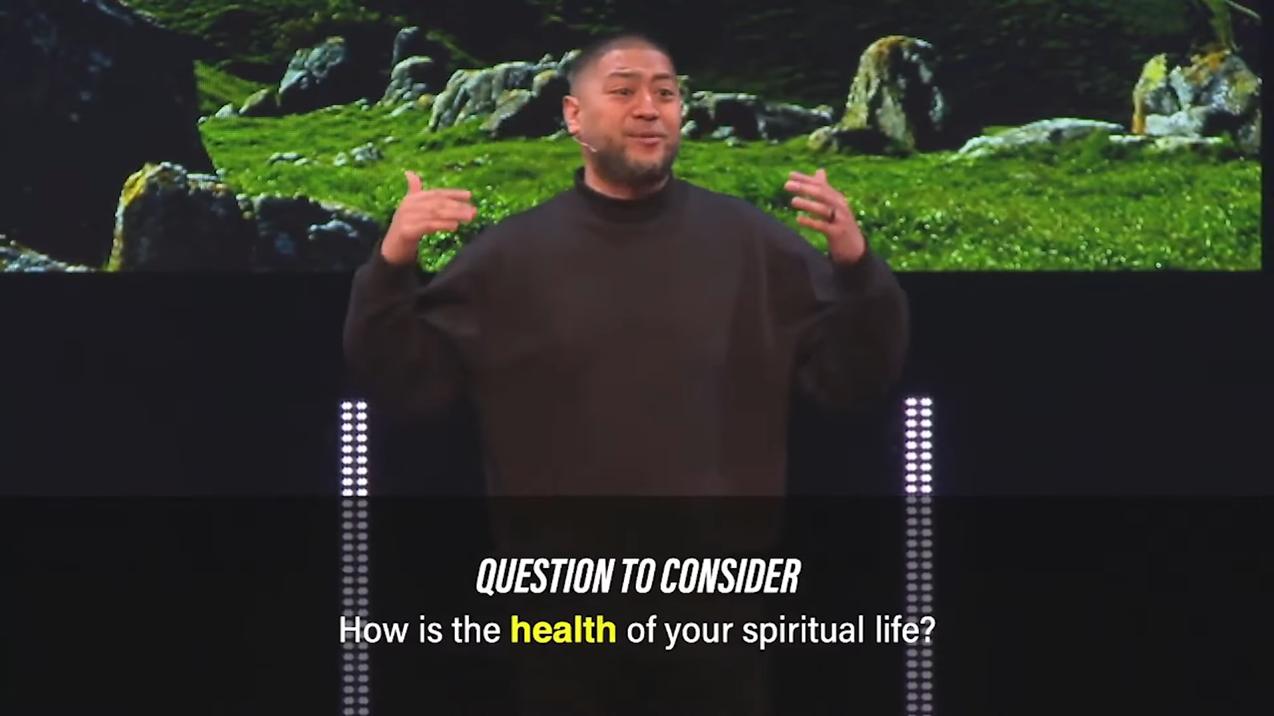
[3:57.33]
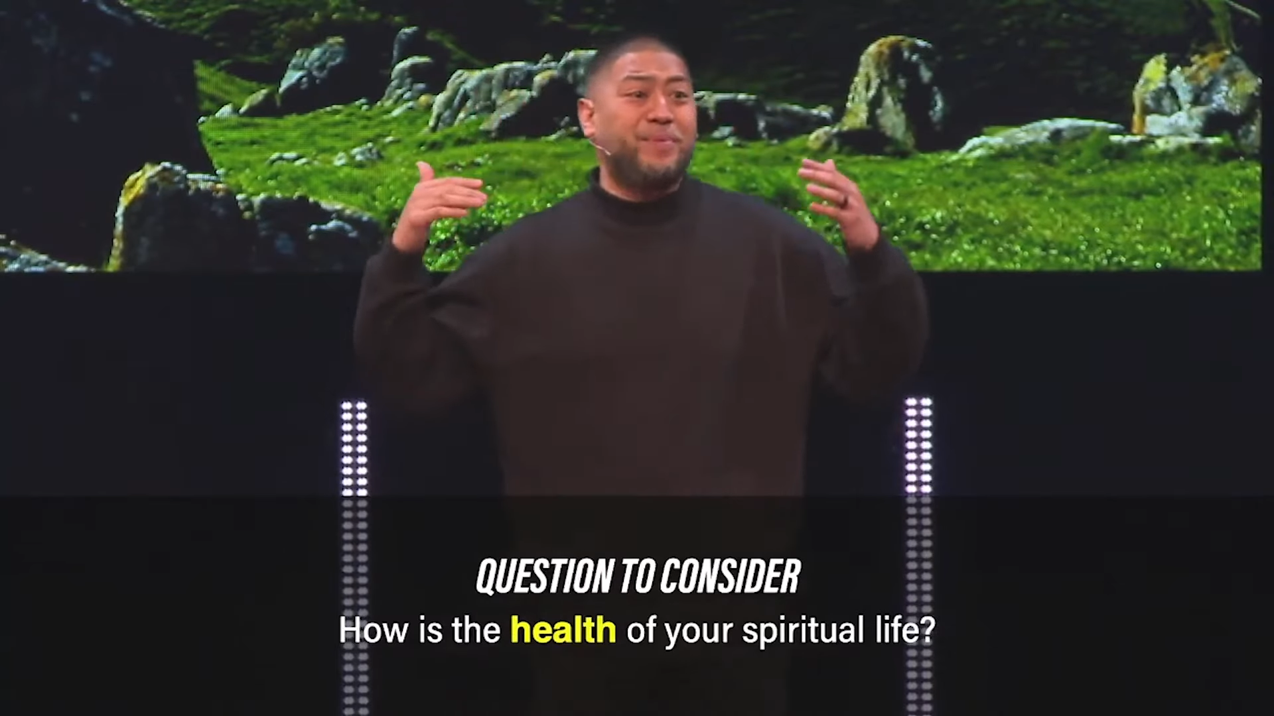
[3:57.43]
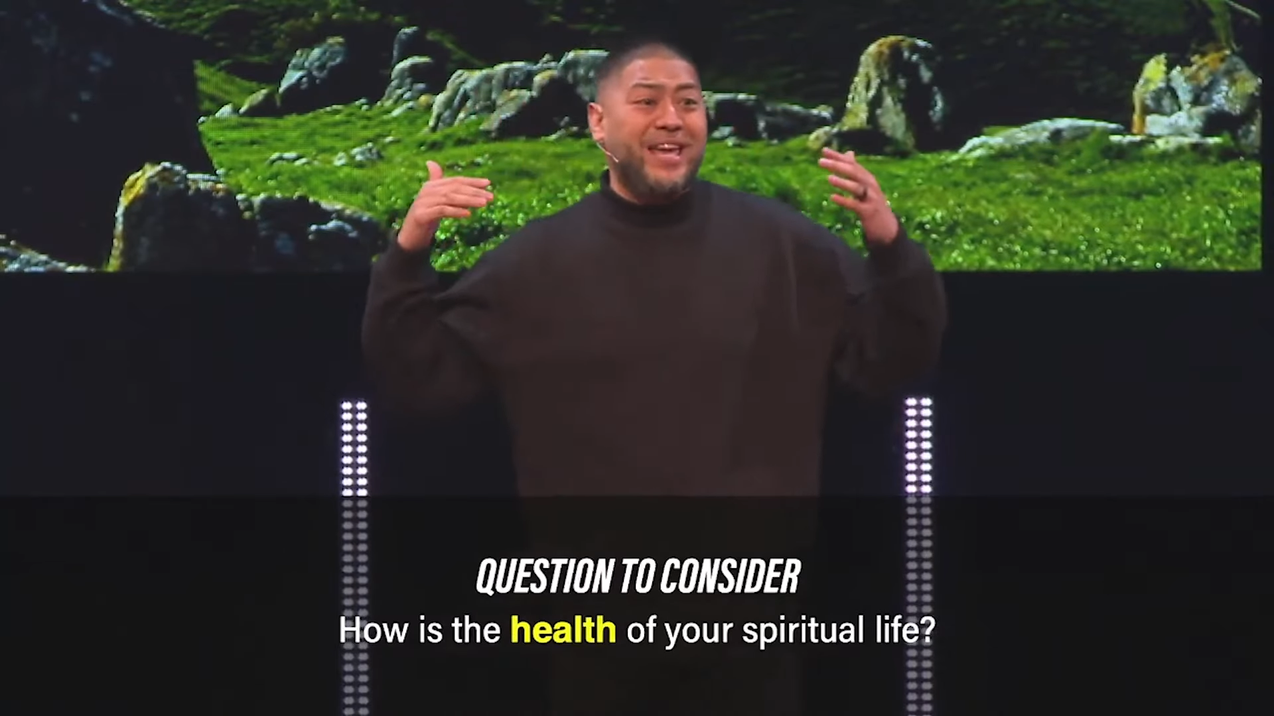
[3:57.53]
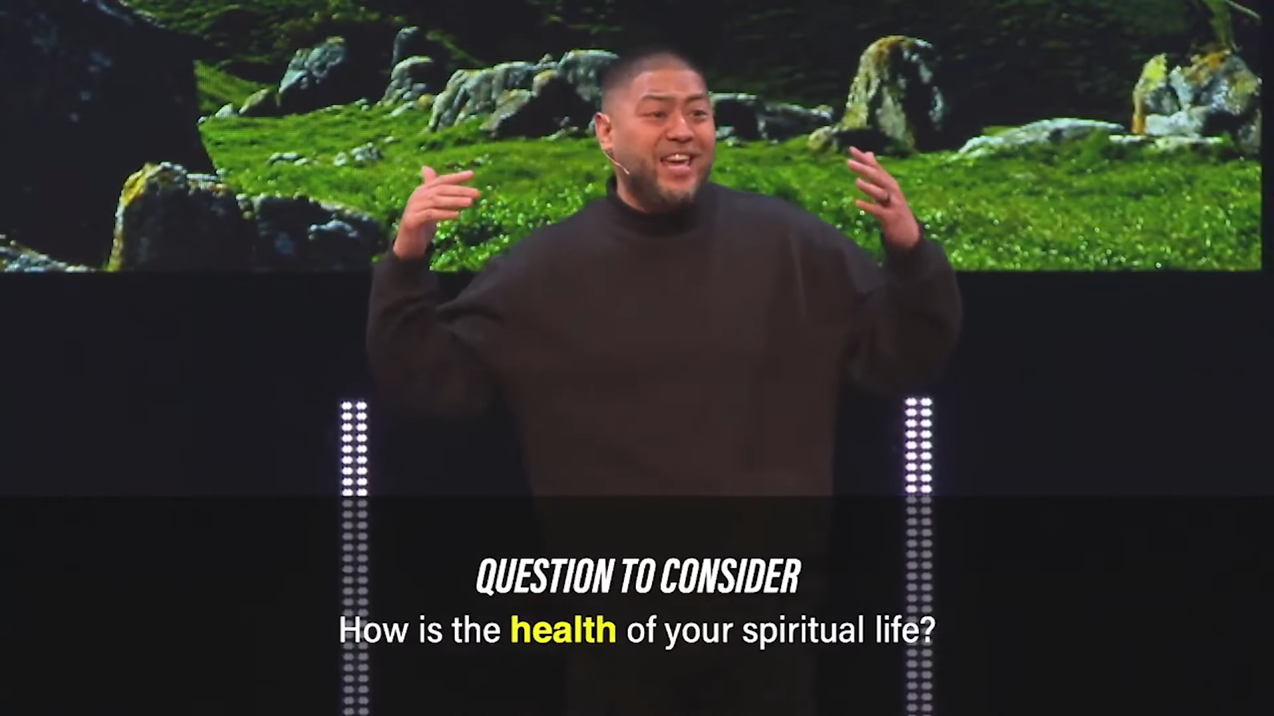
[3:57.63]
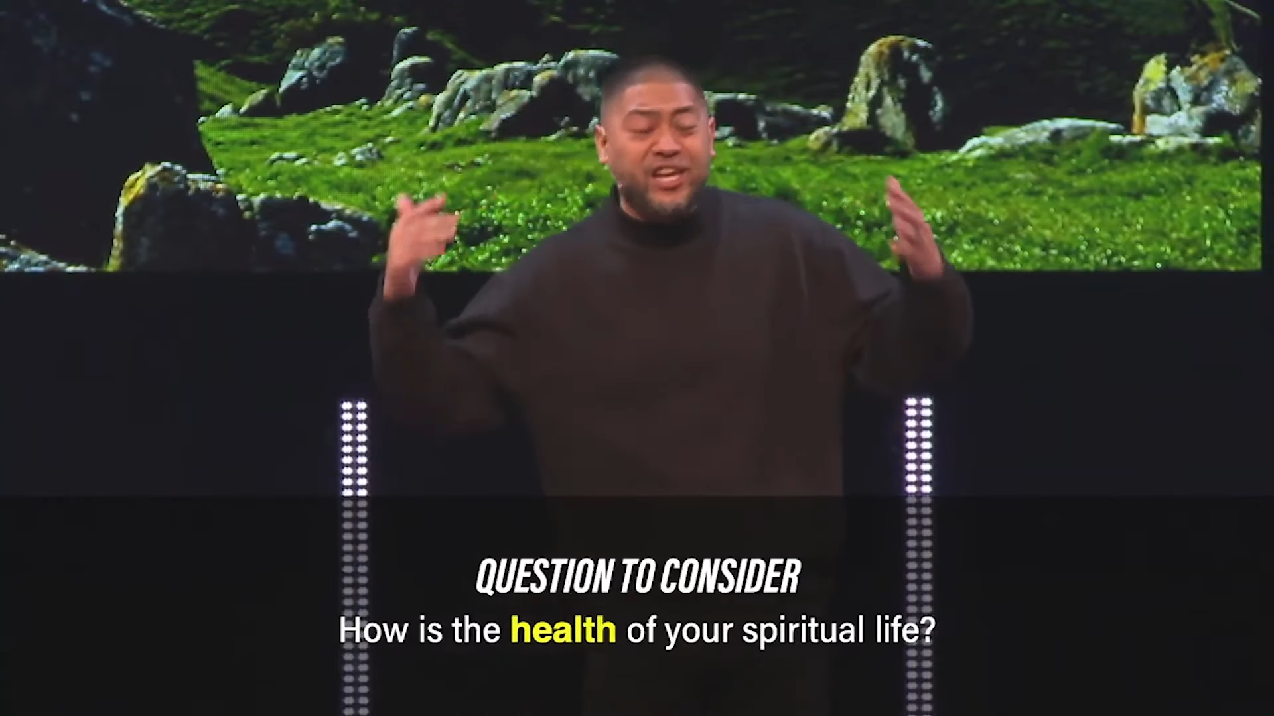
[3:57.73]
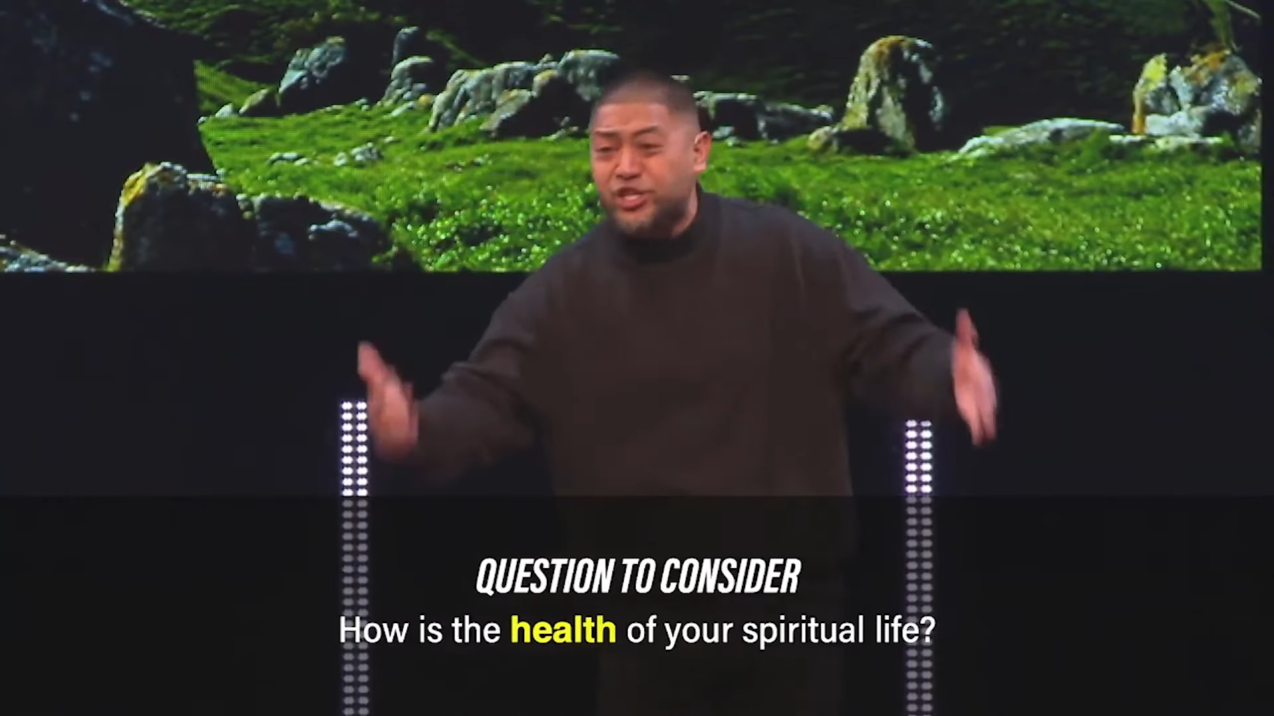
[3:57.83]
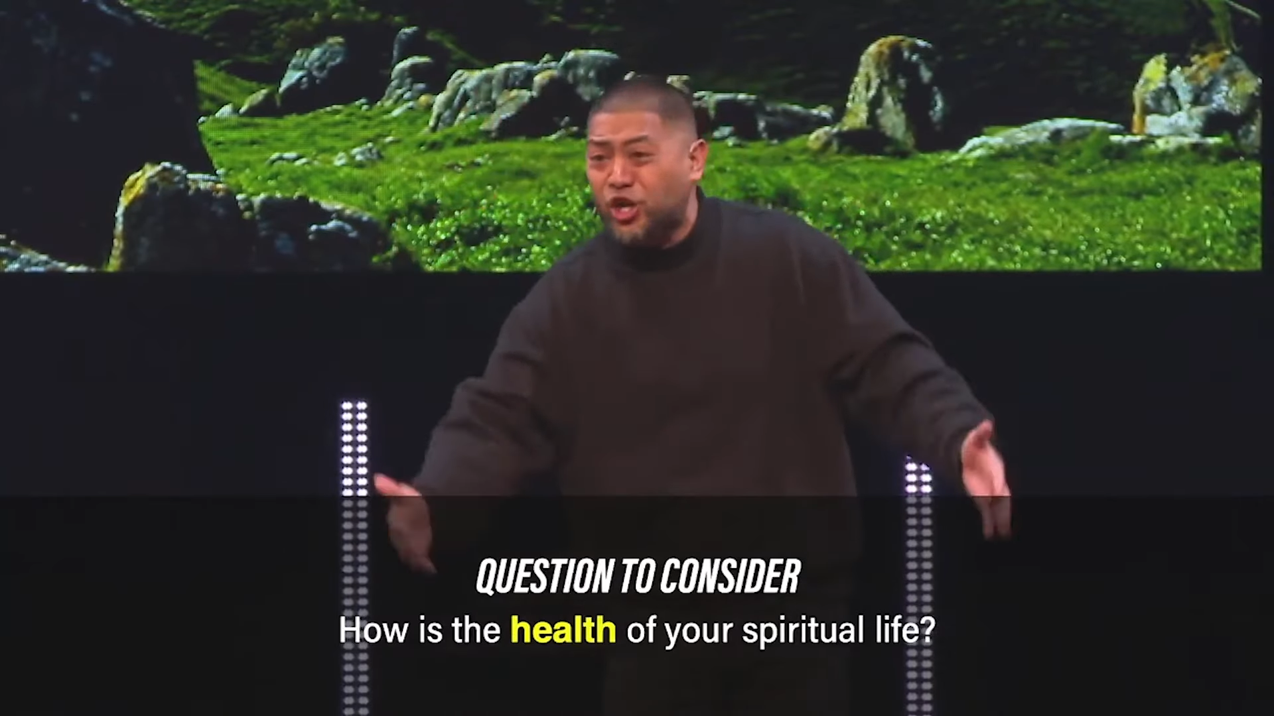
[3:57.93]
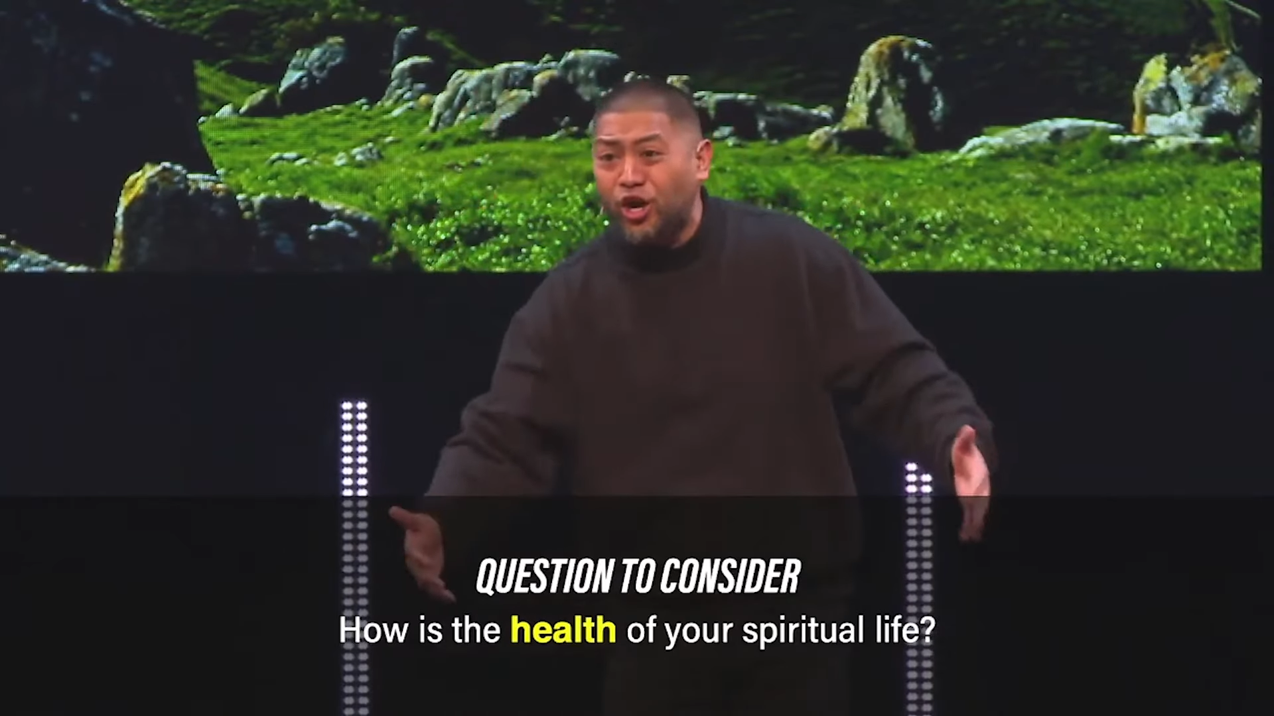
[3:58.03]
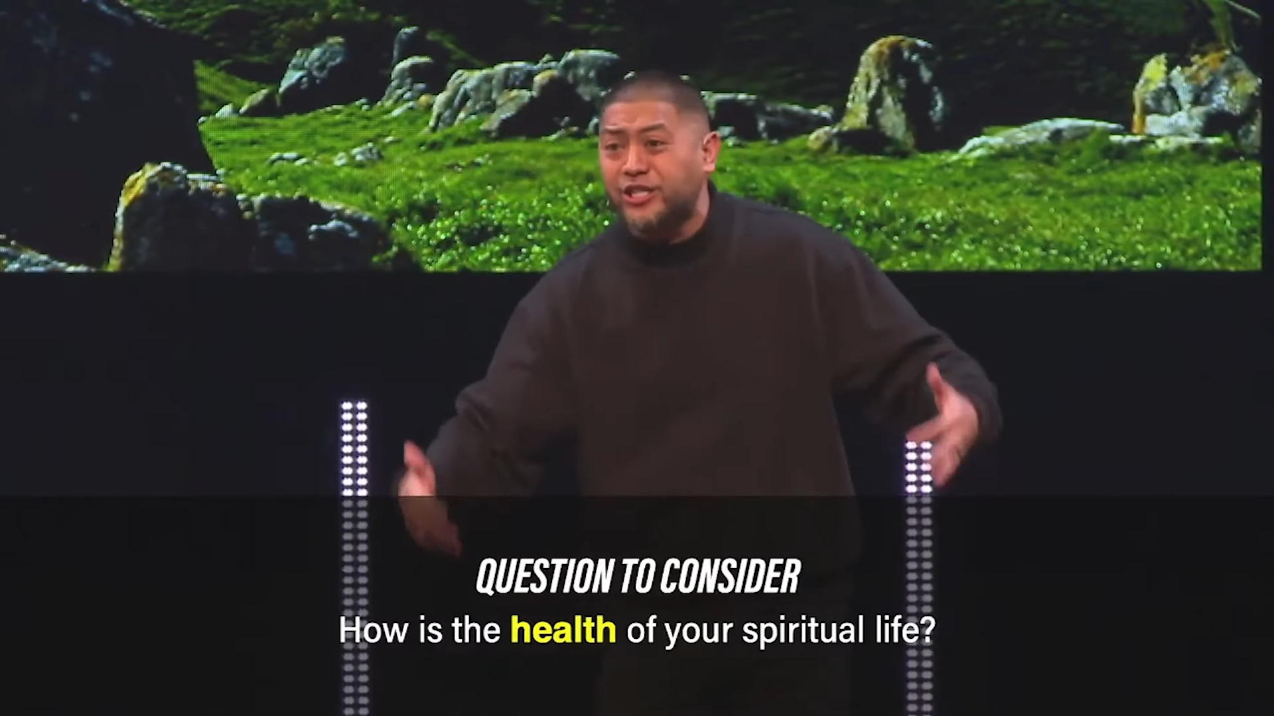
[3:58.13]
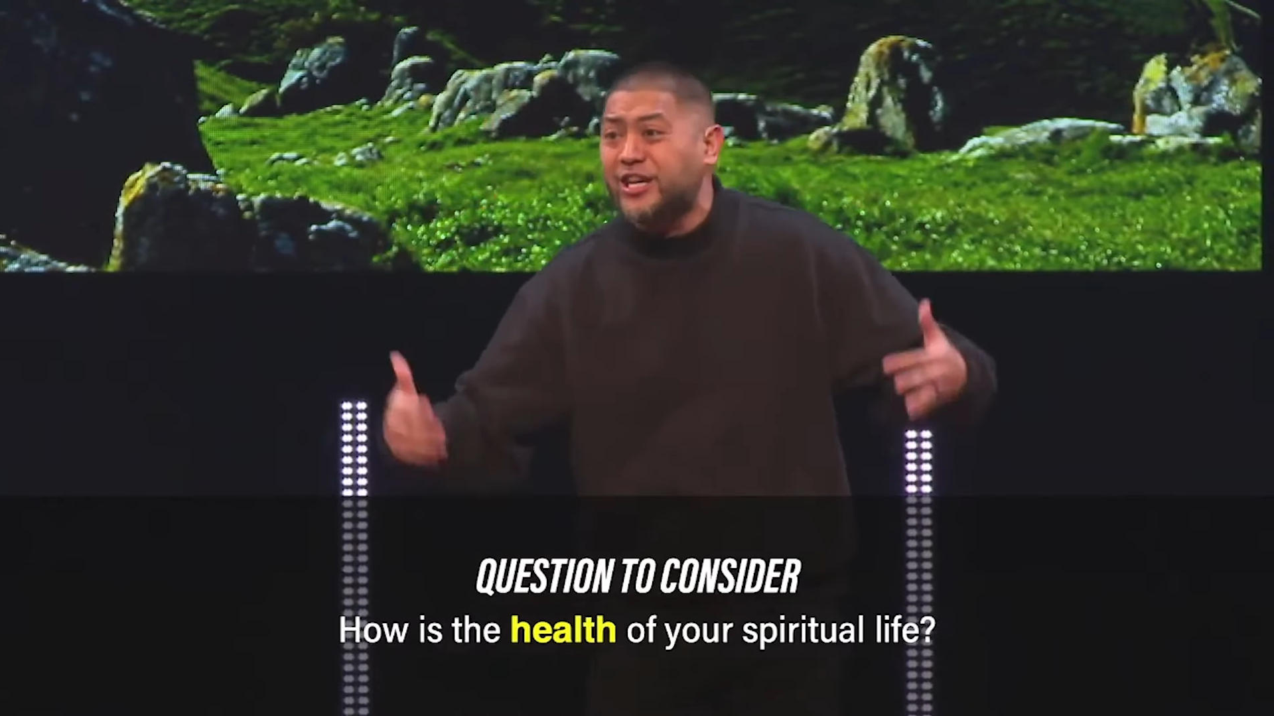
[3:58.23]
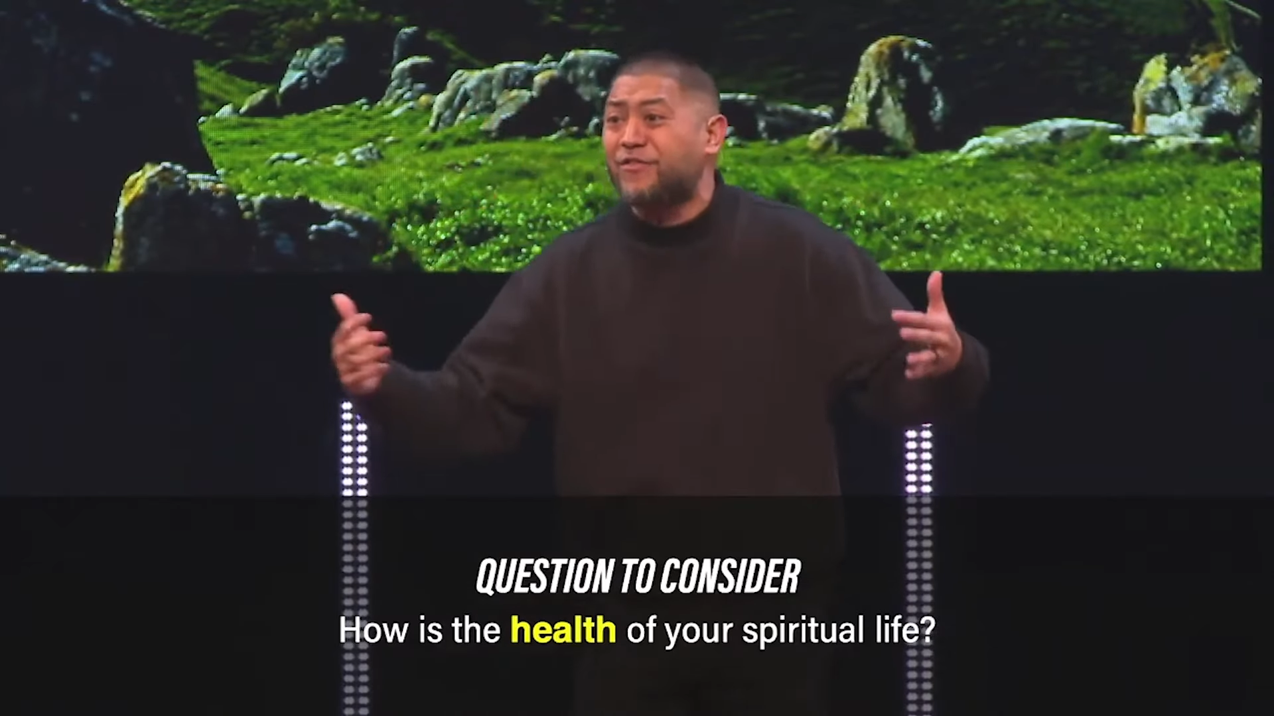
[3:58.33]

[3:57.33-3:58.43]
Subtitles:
to being in church